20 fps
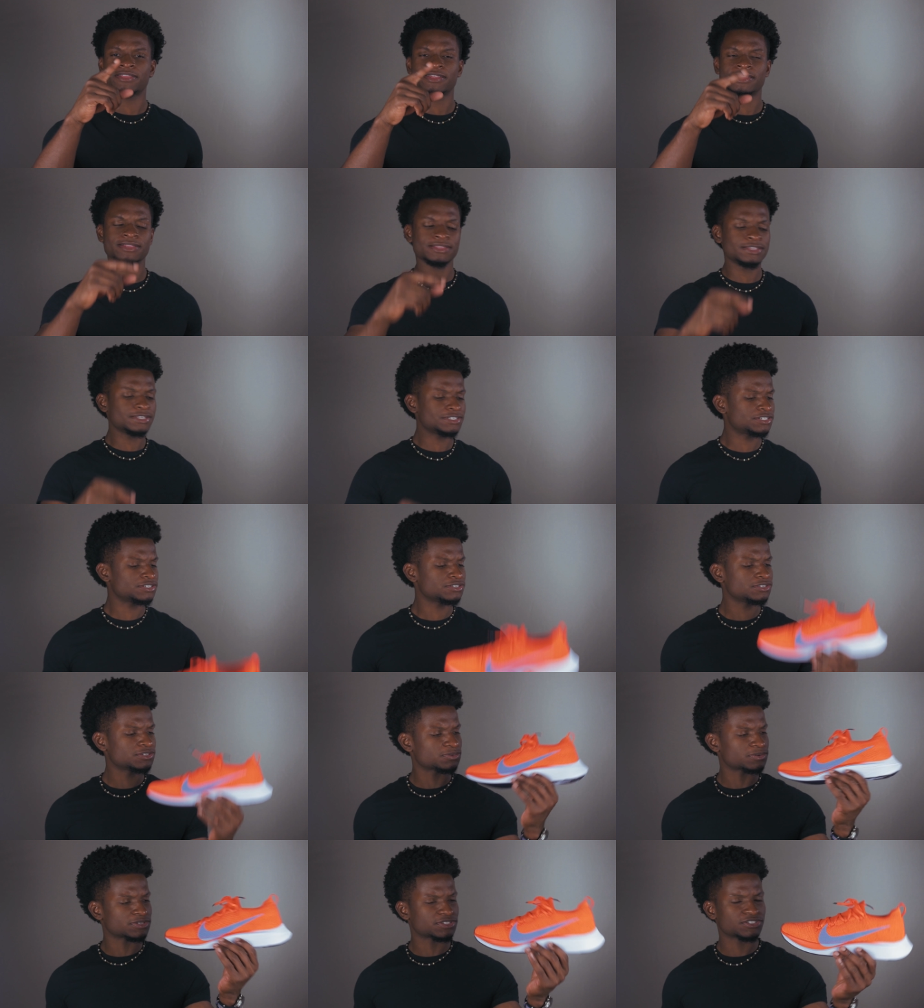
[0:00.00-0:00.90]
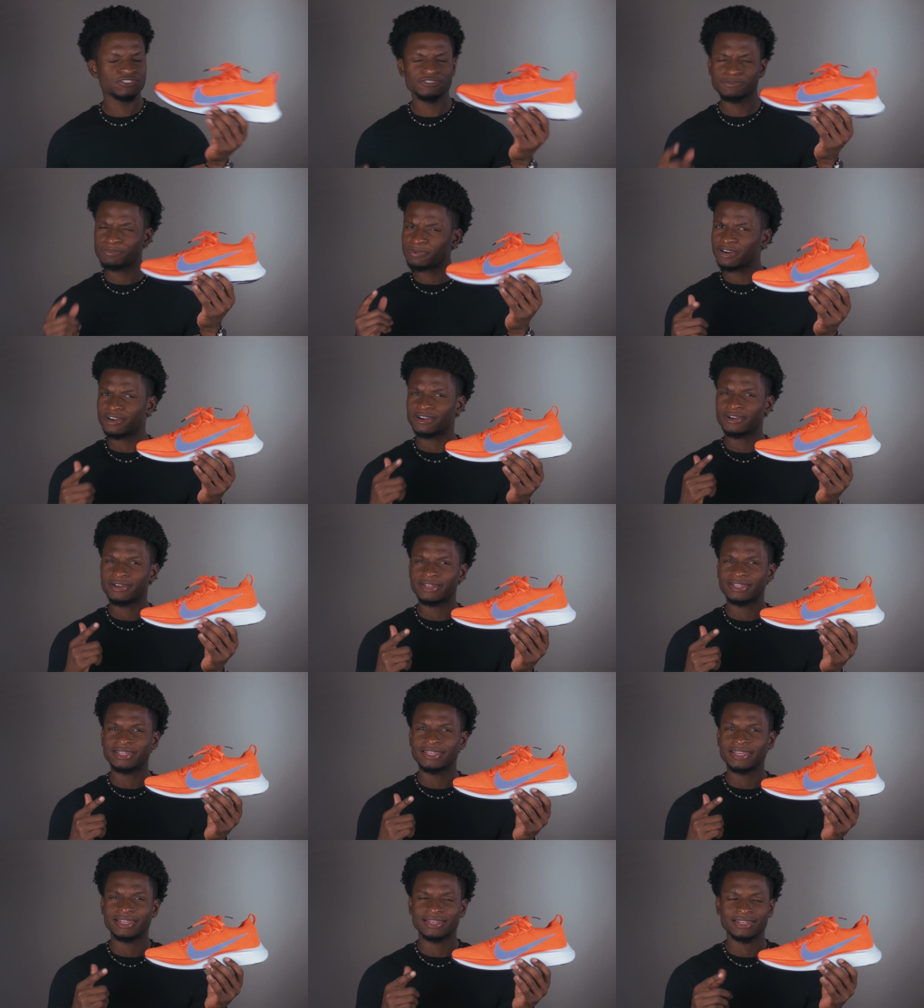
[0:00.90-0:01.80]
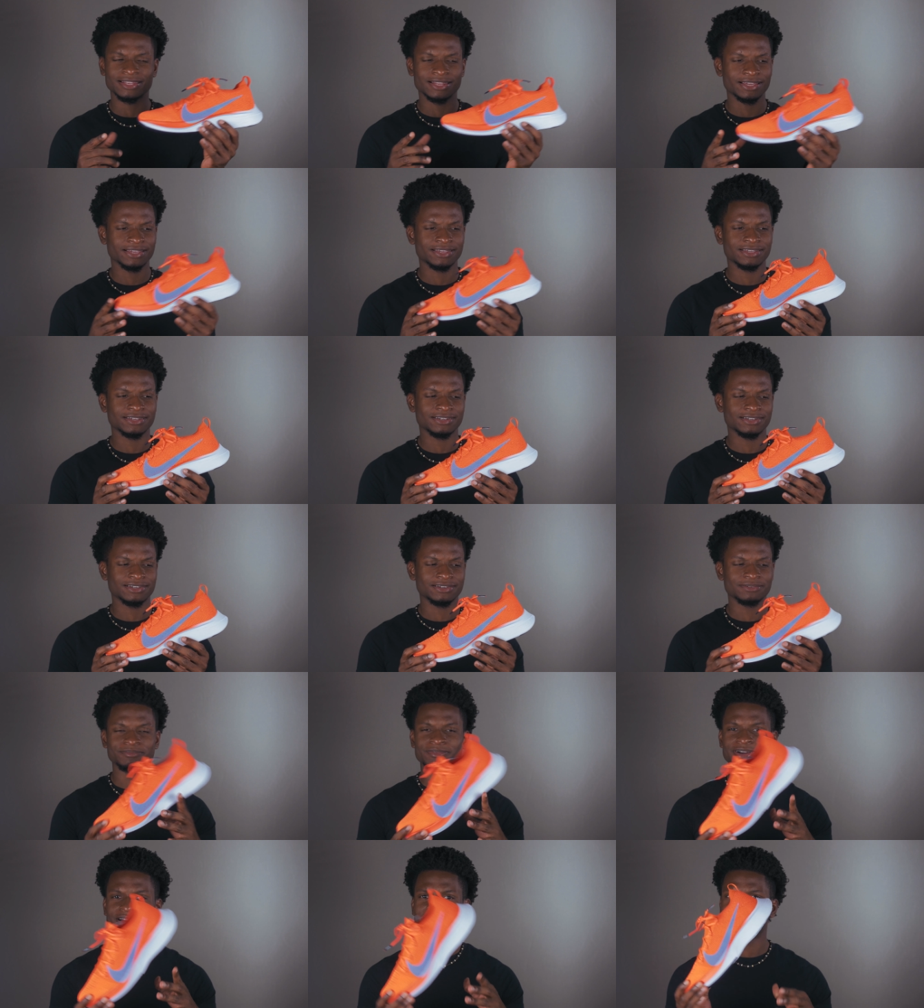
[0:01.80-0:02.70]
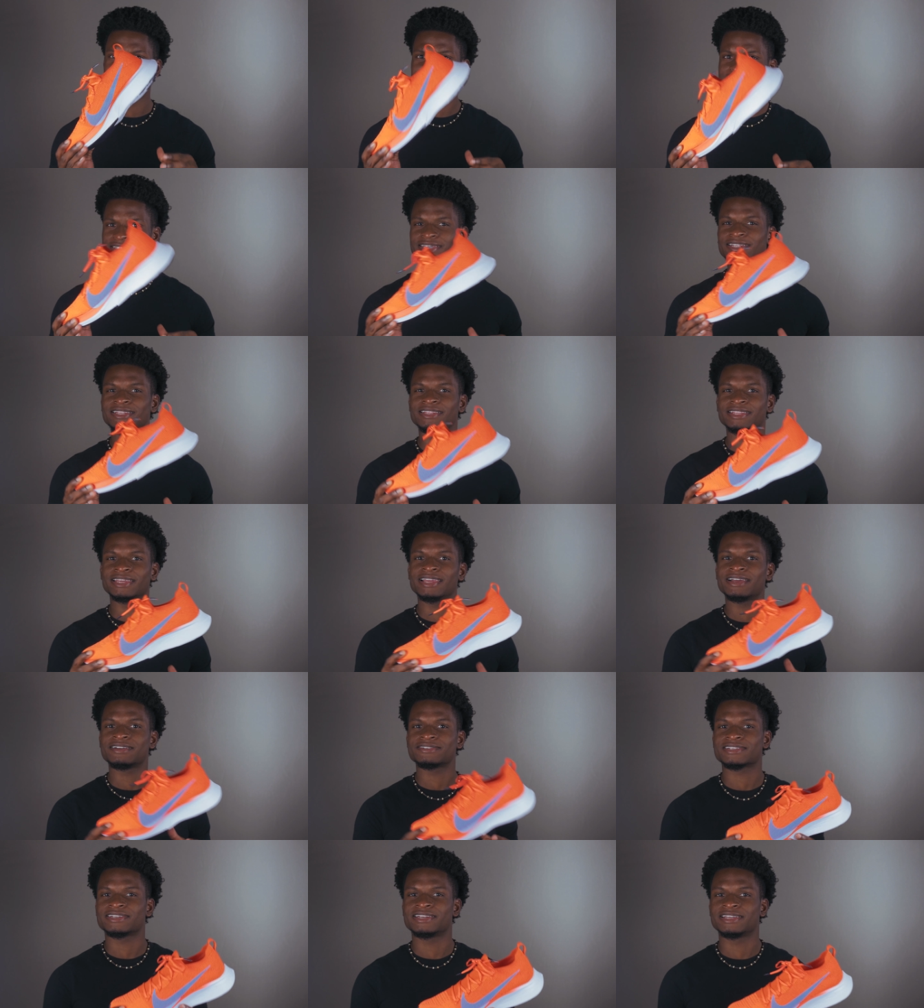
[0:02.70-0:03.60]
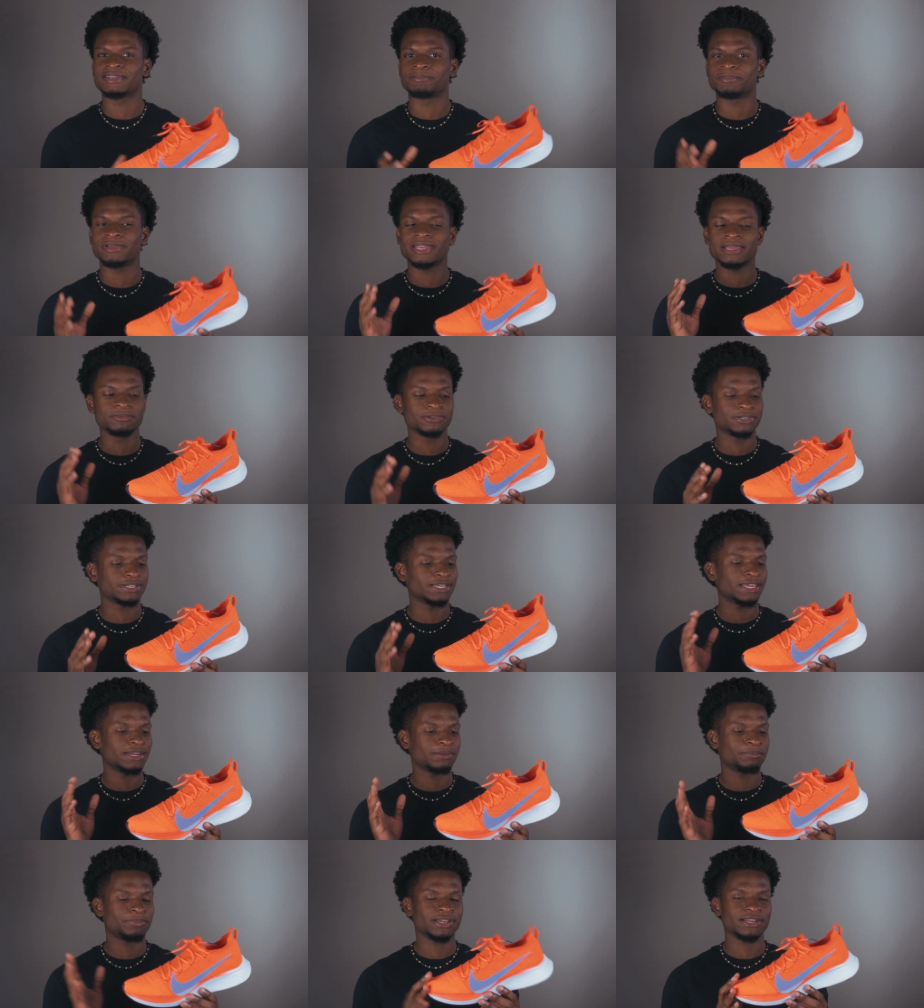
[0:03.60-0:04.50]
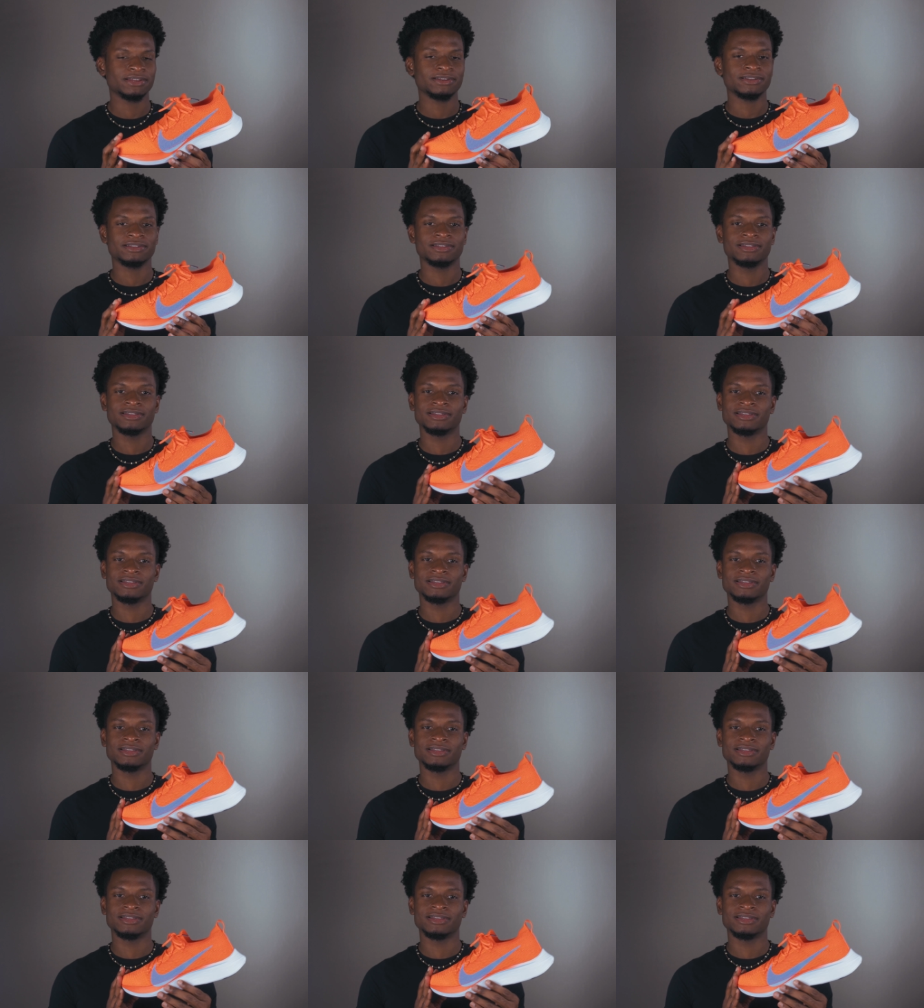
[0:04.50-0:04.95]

thing, these shoes were super hard to get. Like, uh, I honestly didn't think I was gonna be able to get a pair.